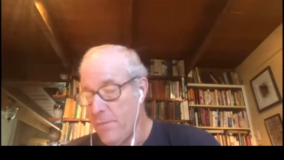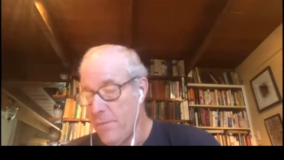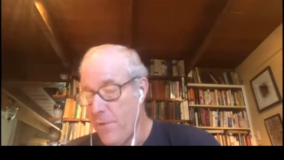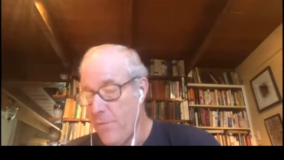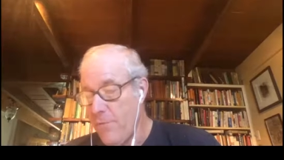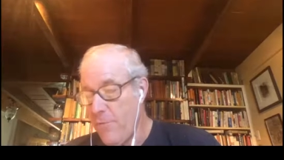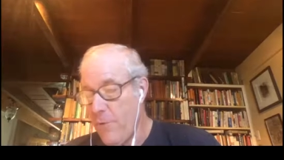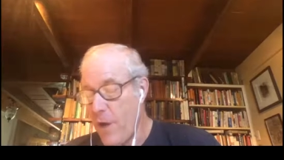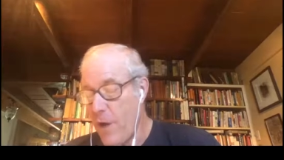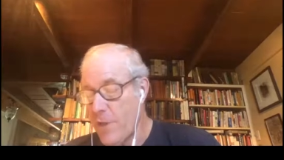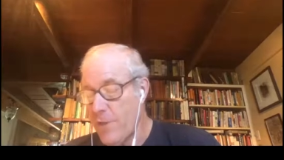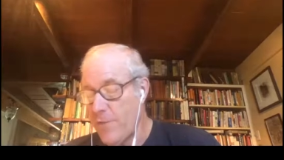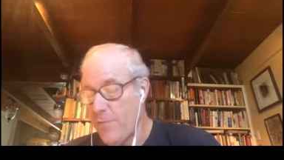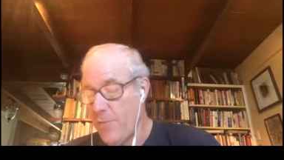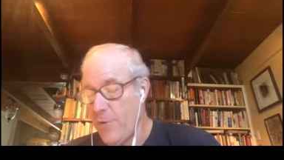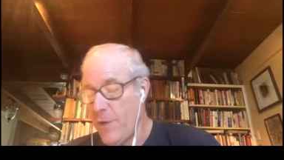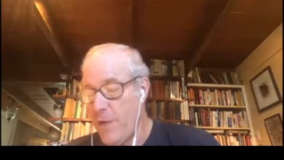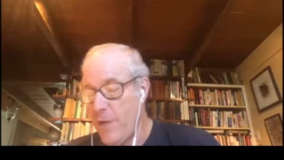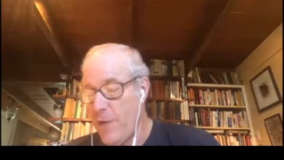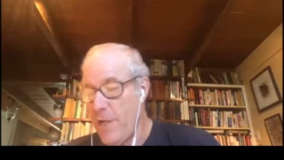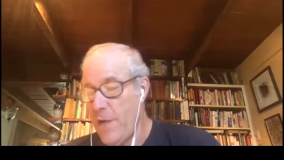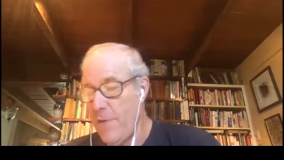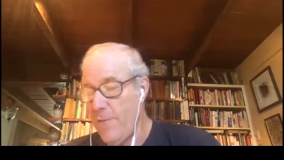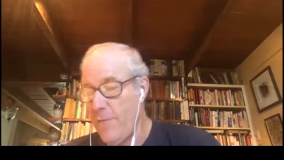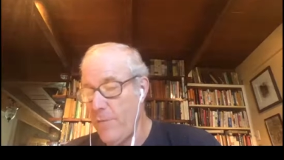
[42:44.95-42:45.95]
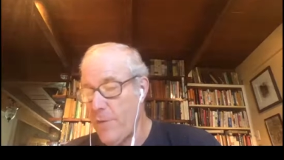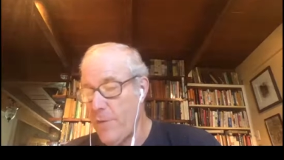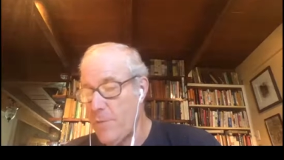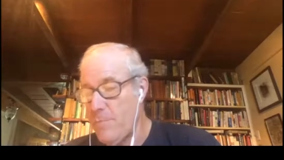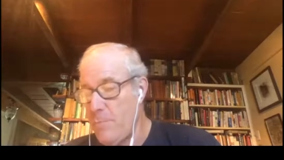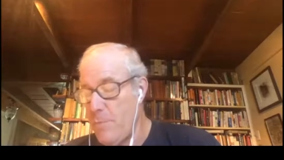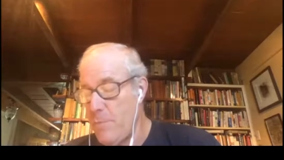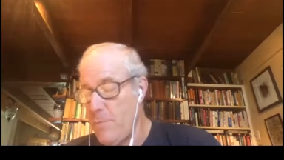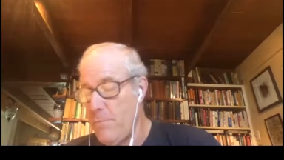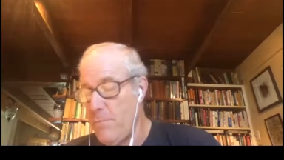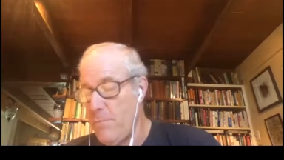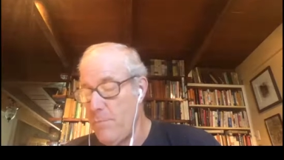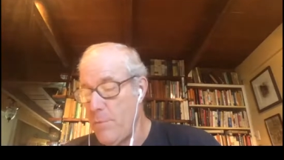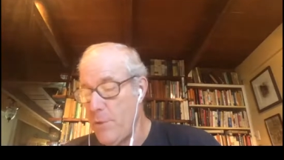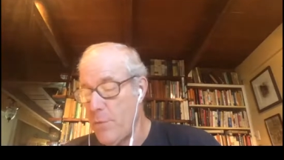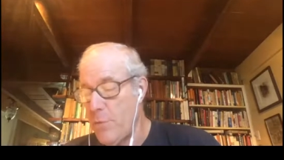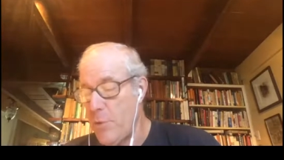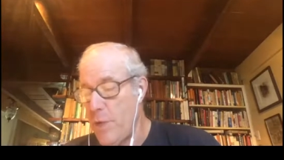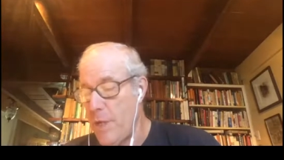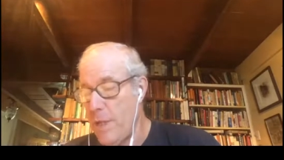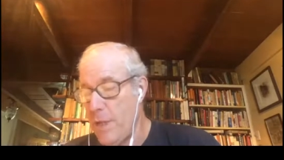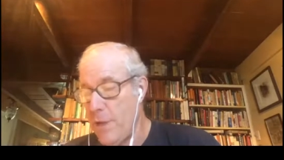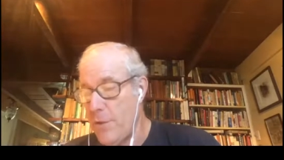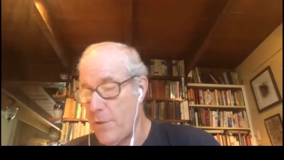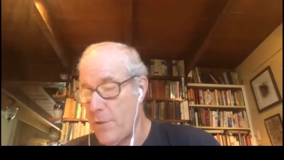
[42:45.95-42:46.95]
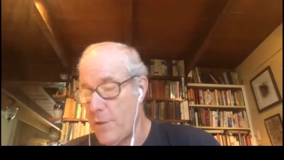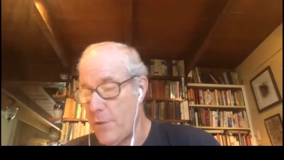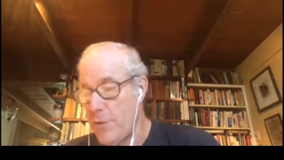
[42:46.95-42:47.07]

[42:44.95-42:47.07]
frost free difference between those two.